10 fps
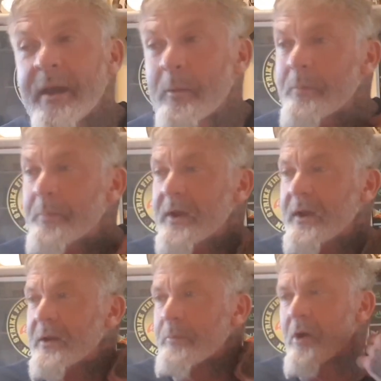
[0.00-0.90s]
That would
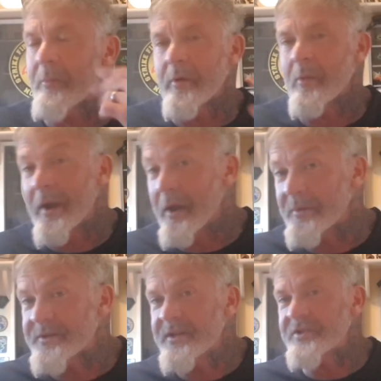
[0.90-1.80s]
be the primary way I
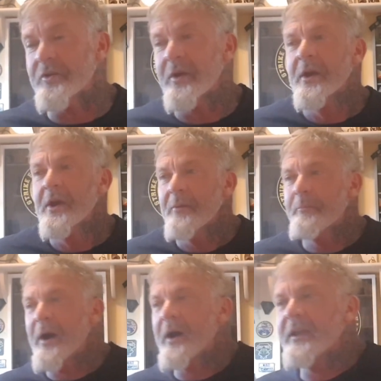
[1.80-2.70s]
would teach you.
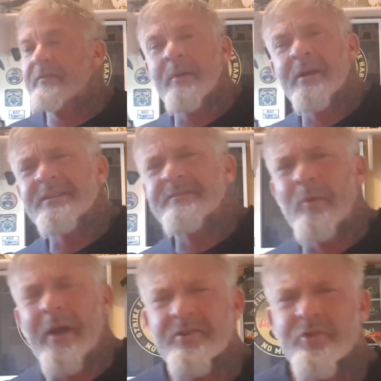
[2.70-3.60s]
But even monkeys
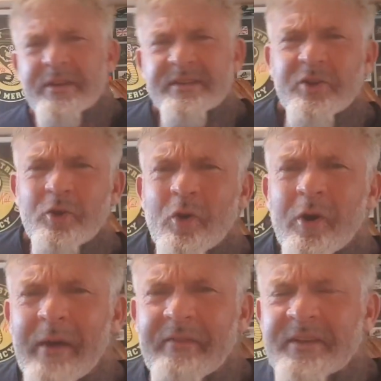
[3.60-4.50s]
fall out of trees, so you've got to have